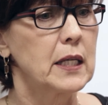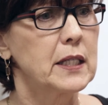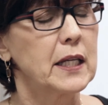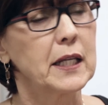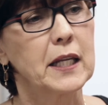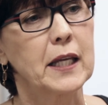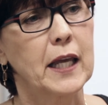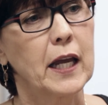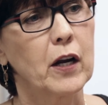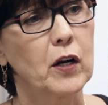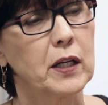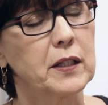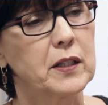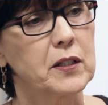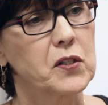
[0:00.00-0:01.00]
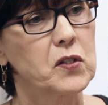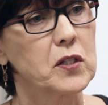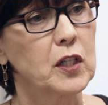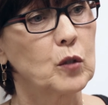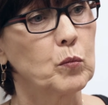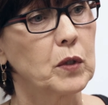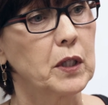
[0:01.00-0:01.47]
Danny carried the
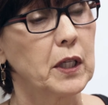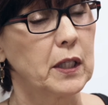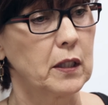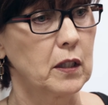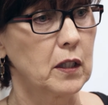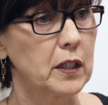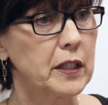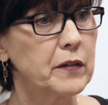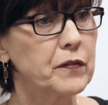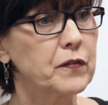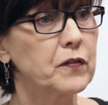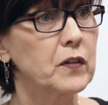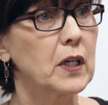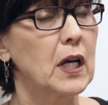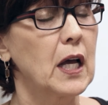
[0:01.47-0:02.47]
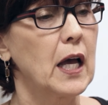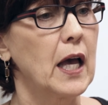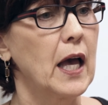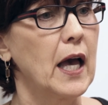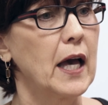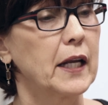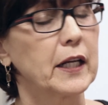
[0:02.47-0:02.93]
stigma in life,
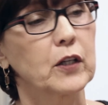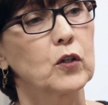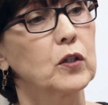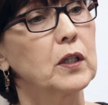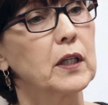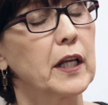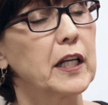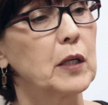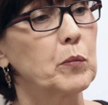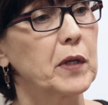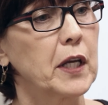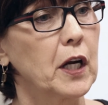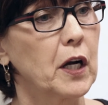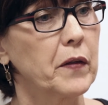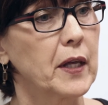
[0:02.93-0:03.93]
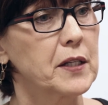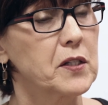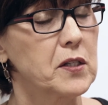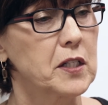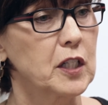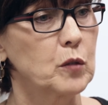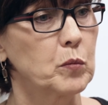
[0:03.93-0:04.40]
and I couldn't let him carry that
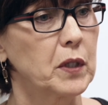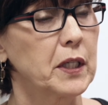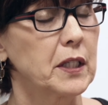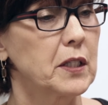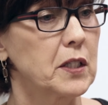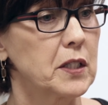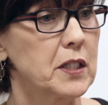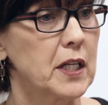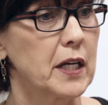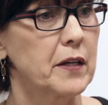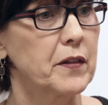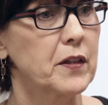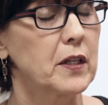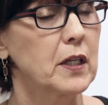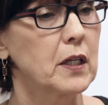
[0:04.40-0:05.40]
stigma into death.